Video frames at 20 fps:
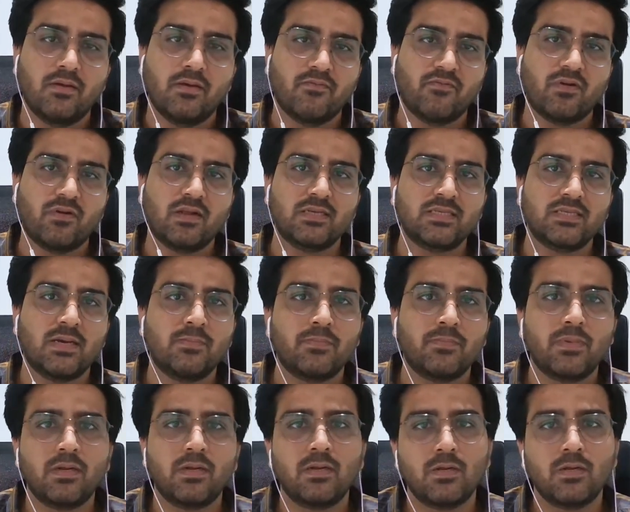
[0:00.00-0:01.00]
For
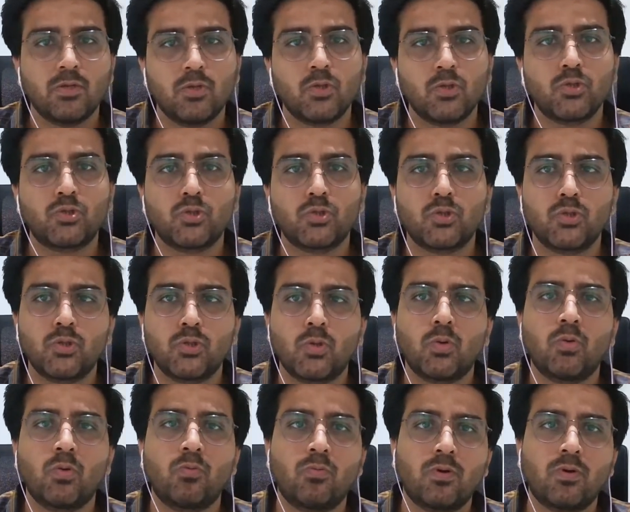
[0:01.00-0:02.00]
example, you should know
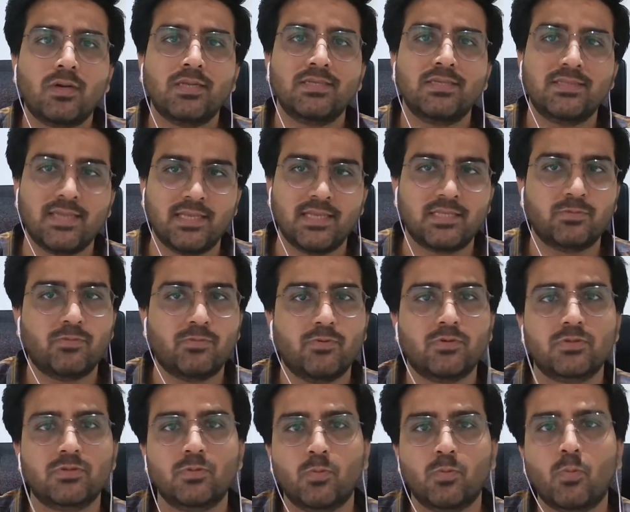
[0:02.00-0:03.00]
what is
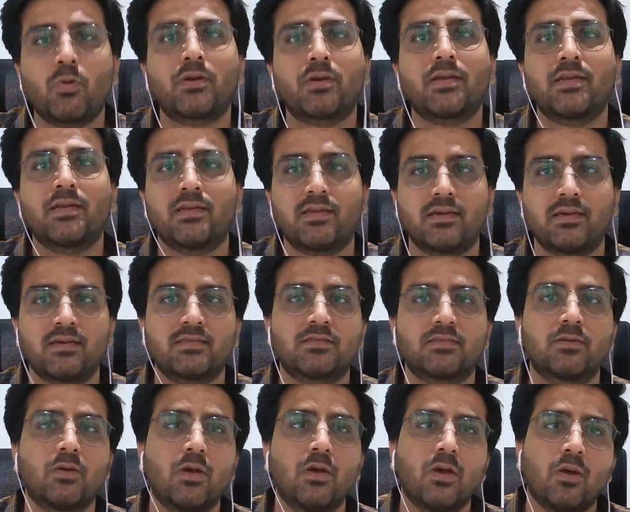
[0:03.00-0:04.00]
Salesforce, what it
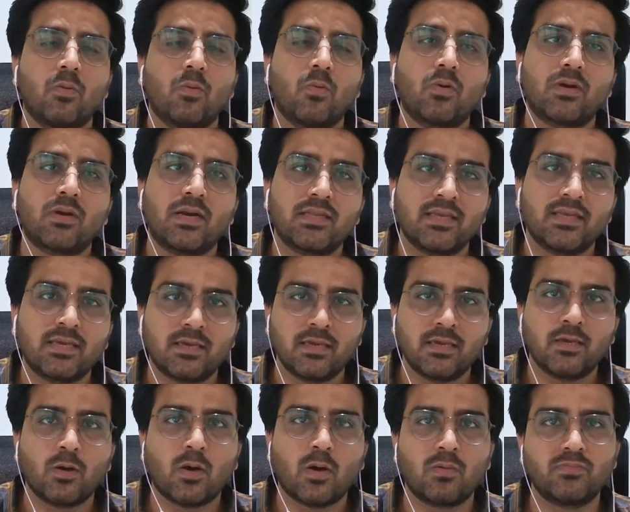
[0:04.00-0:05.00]
does, what are the
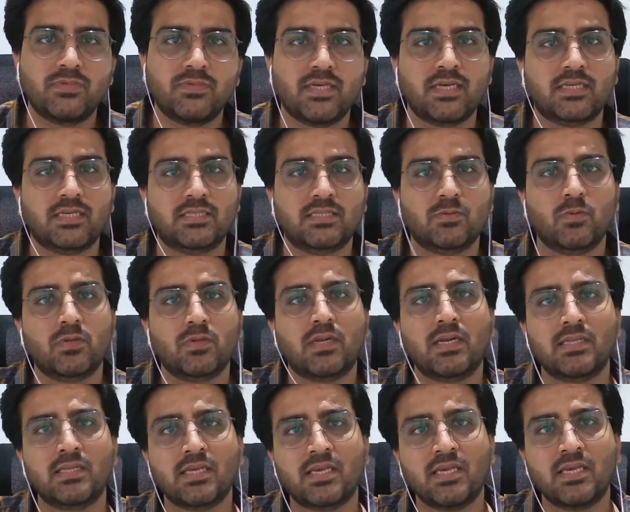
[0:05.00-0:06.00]
key objects, what are
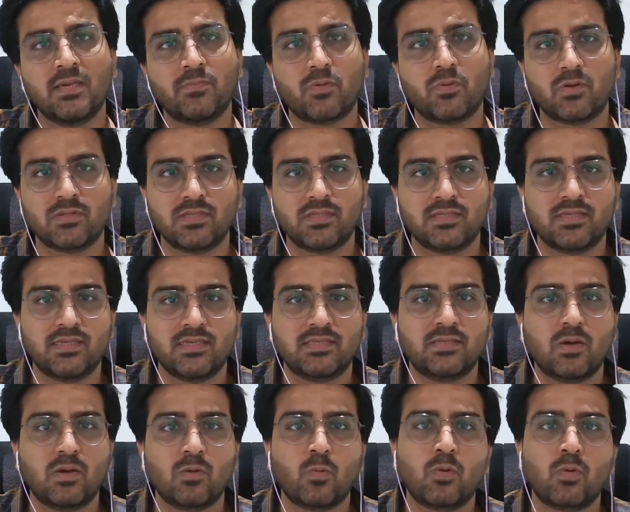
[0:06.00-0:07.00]
the key processes,
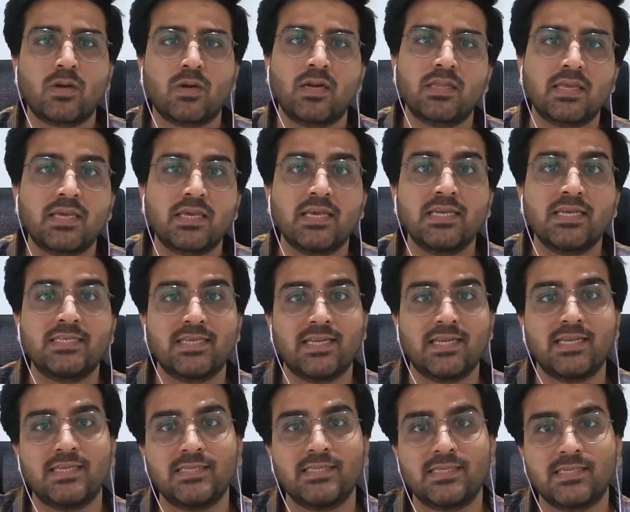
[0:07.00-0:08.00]
or what are the key
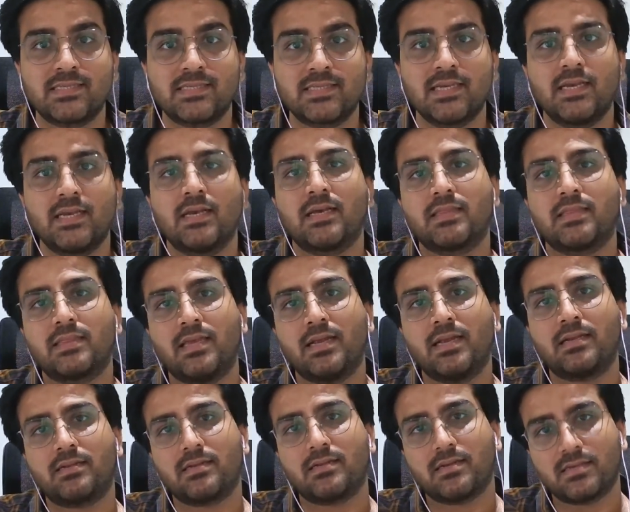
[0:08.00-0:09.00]
challenges
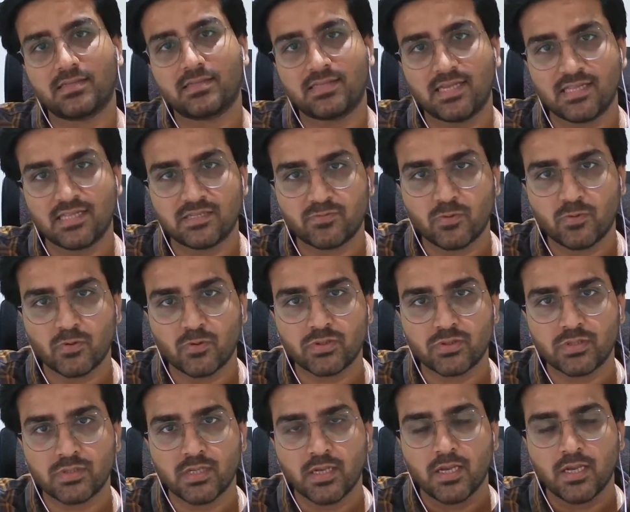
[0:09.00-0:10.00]
that
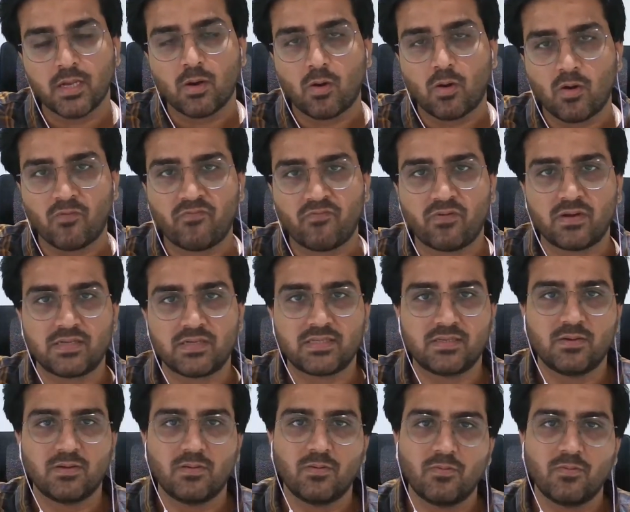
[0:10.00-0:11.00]
Salesforce
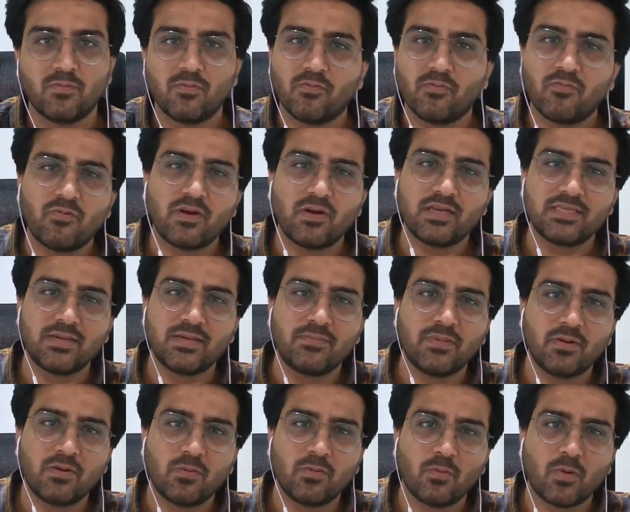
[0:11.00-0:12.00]
offers. For
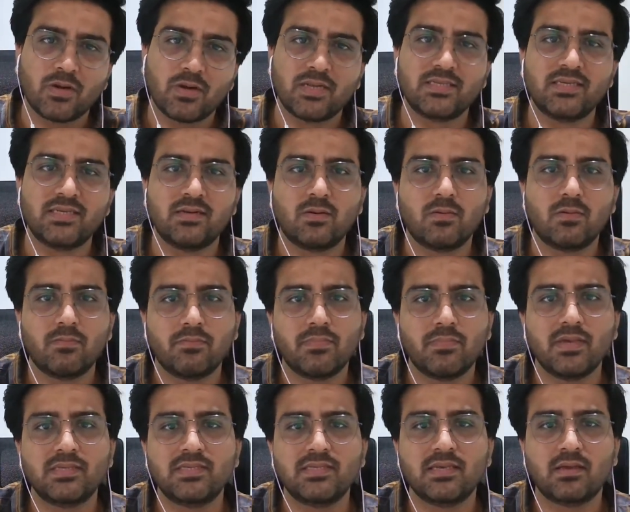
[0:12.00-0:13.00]
example, what is a
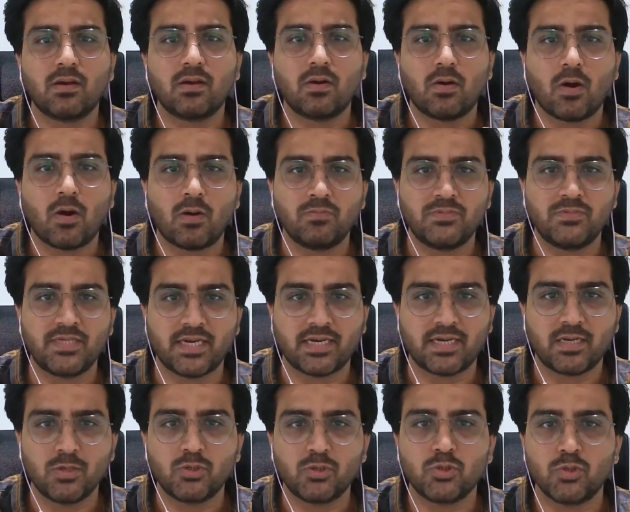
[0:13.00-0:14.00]
basic object
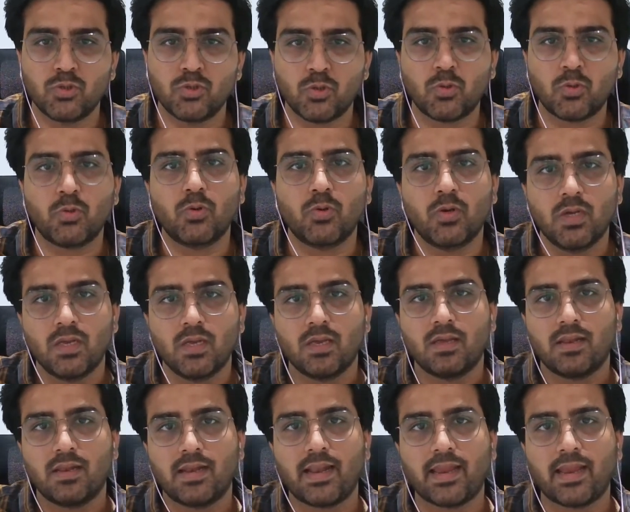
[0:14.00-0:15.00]
you should know,
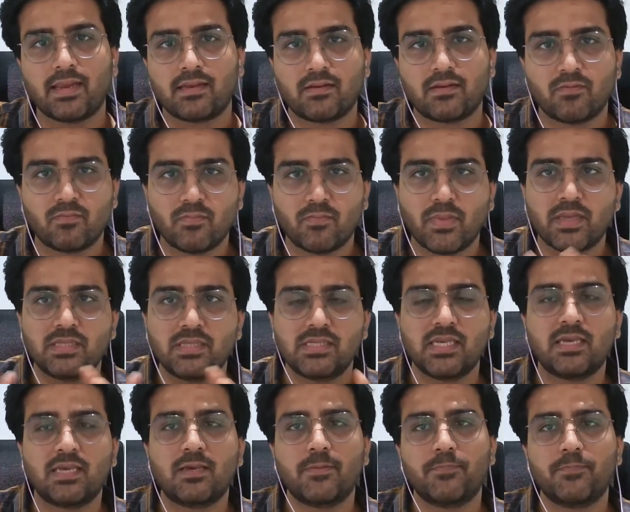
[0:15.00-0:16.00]
like
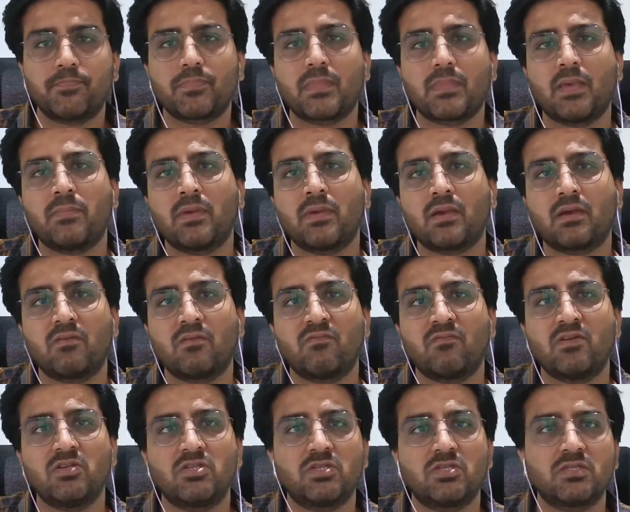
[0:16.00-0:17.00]
basic naming
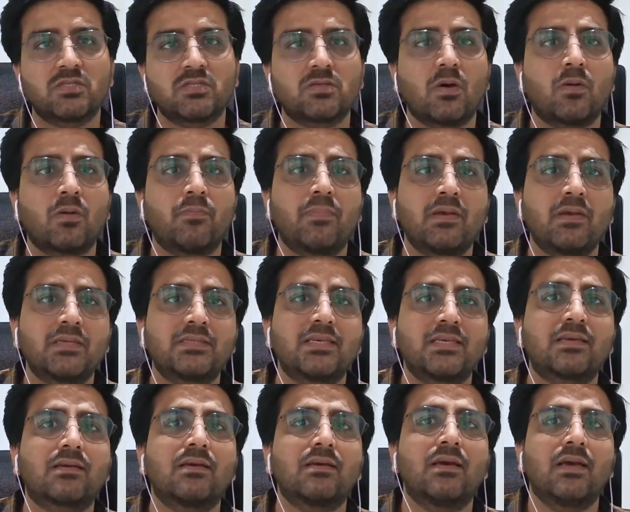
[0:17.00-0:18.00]
conventions or
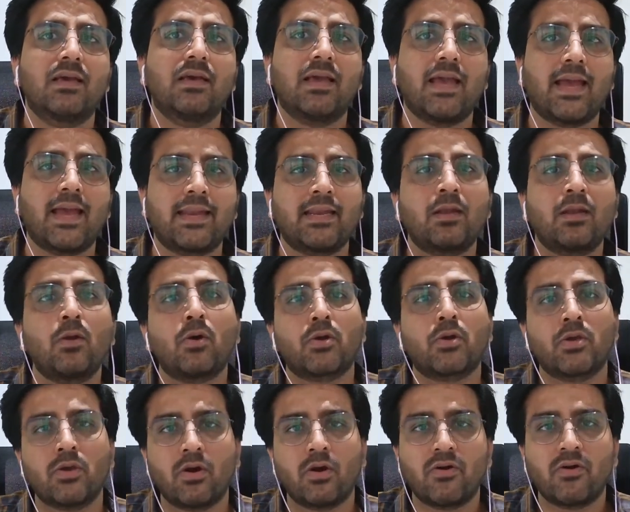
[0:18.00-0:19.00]
basic
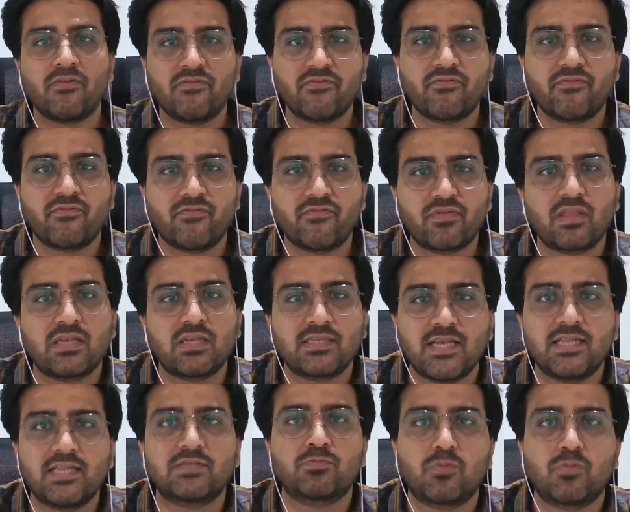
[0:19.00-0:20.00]
analogy of the
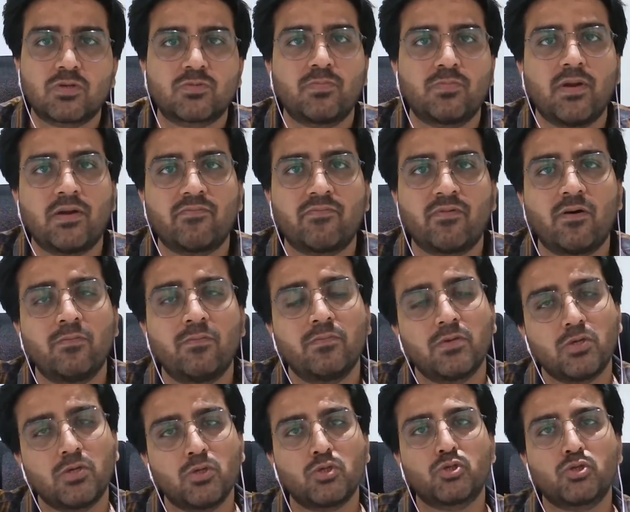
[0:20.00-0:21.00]
Salesforce platform,
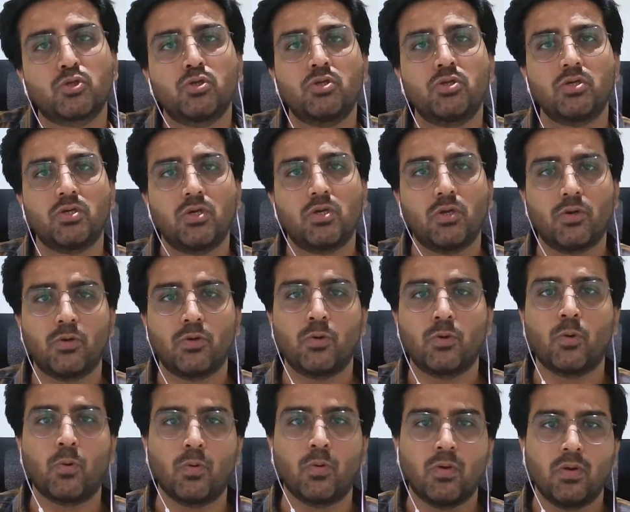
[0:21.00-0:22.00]
you should
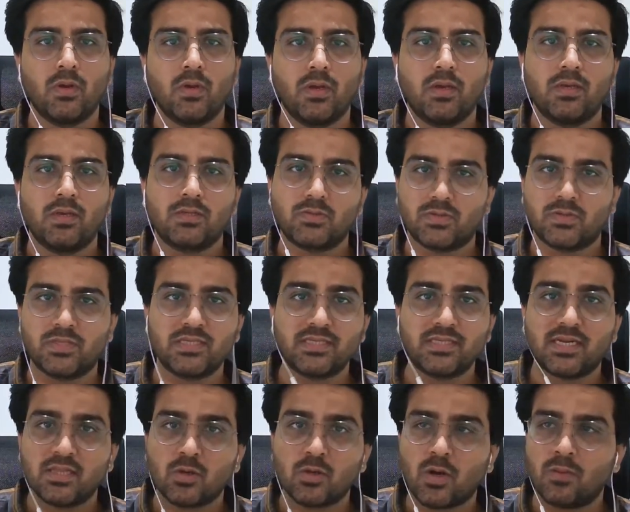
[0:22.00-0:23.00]
know. So these
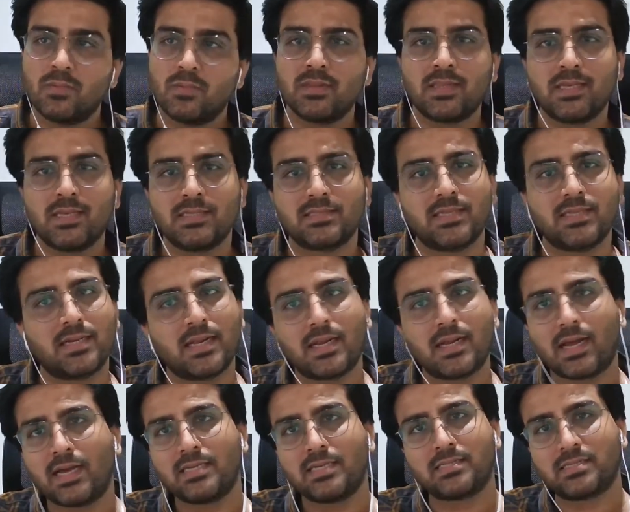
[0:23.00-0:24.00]
are the common things that are
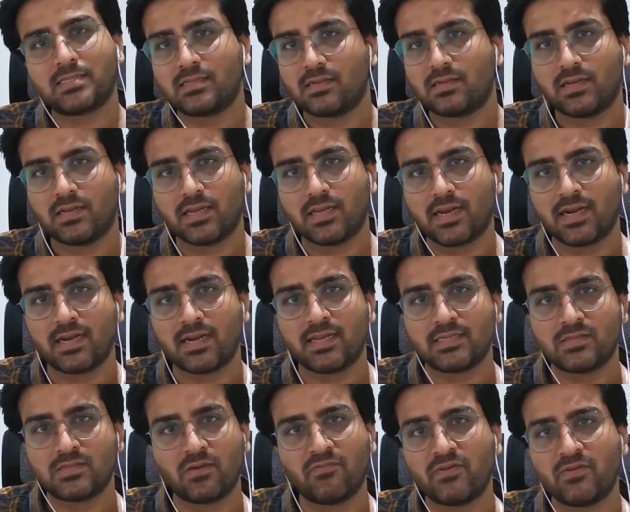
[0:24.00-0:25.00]
asked regardless
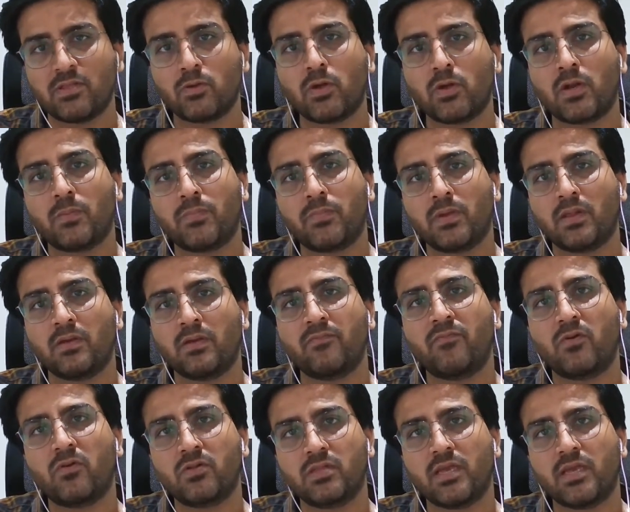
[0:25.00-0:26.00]
of whether you are appearing
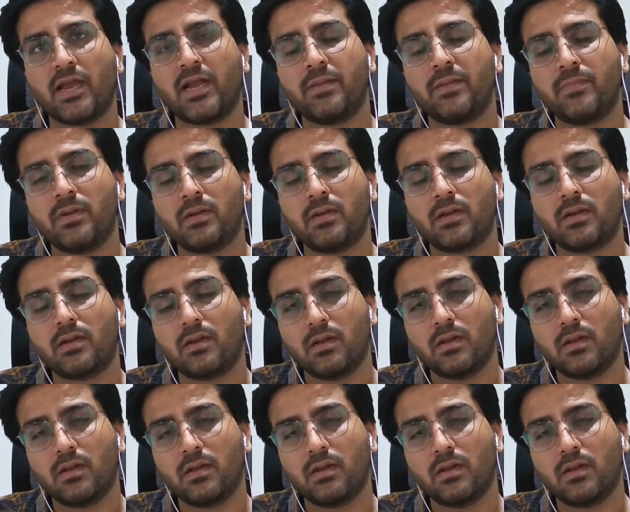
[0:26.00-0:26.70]
for the admin